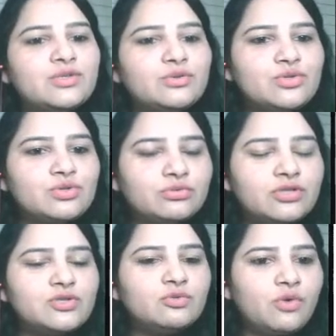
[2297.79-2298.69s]
So
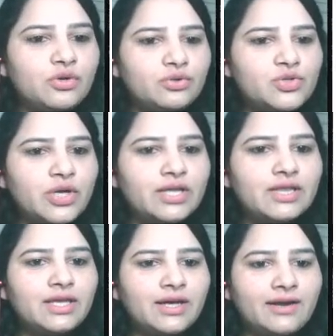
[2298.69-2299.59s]
students who want to
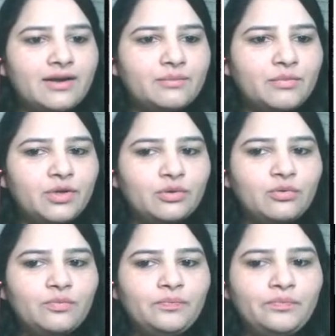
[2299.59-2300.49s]
join, they can let me
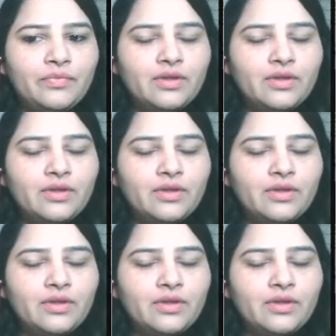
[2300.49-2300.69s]
know.